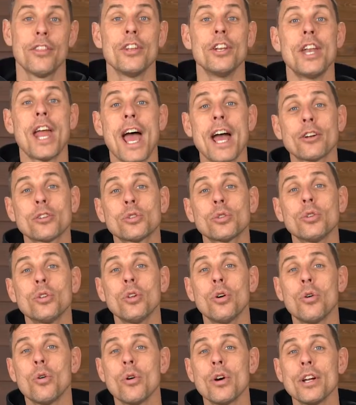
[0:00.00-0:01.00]
natural
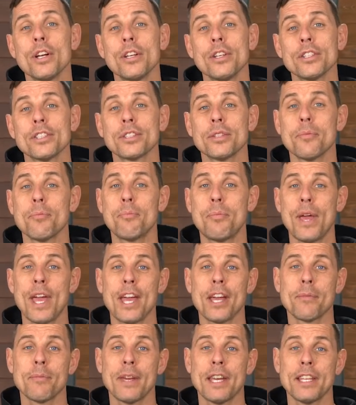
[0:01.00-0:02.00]
oils,
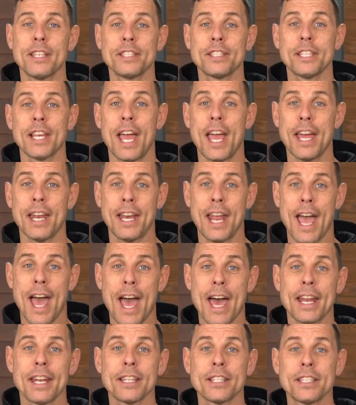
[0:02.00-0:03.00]
pigments, and
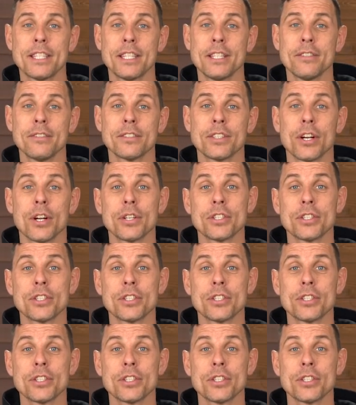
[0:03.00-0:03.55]
additives are